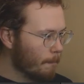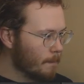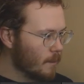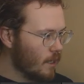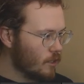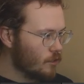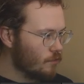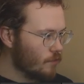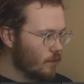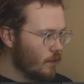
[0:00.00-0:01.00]

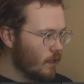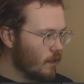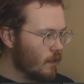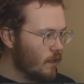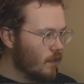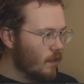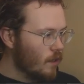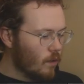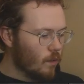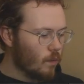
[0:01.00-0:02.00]
extrude it,
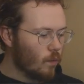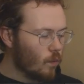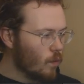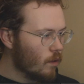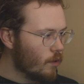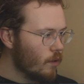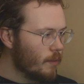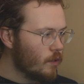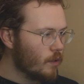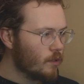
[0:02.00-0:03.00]
what we're going to be
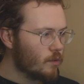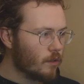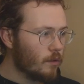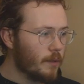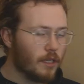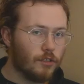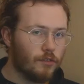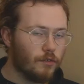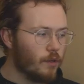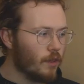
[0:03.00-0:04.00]
doing is we're going to be
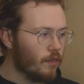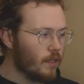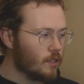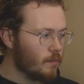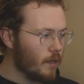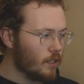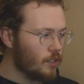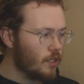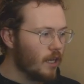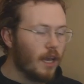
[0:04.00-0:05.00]
extruding this
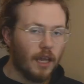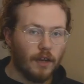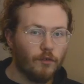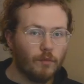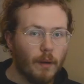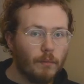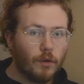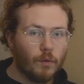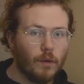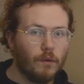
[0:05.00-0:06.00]
mesh. And if you remember
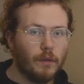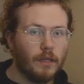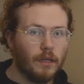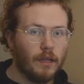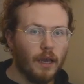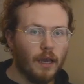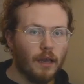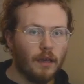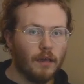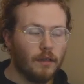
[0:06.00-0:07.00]
when we did
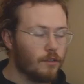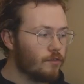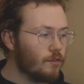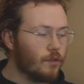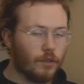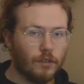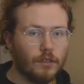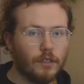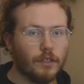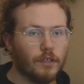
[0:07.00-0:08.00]
an extrude
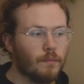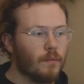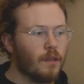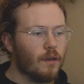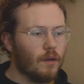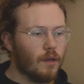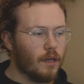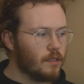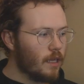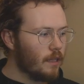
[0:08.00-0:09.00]
earlier, I
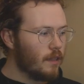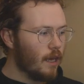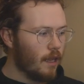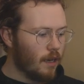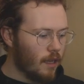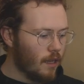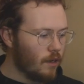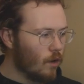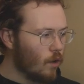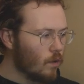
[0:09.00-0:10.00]
said that
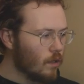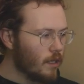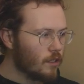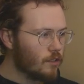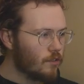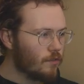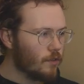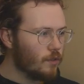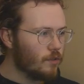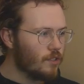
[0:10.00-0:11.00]
it only
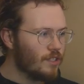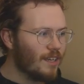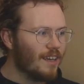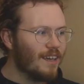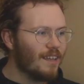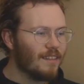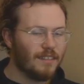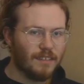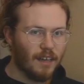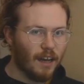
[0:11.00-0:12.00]
extrudes the
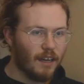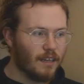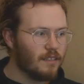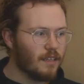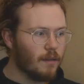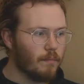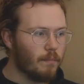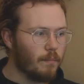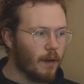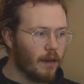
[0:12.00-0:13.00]
sides and
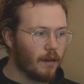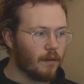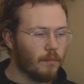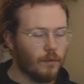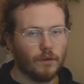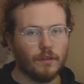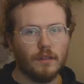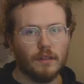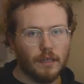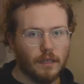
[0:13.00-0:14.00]
bottom, or
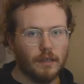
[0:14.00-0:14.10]
the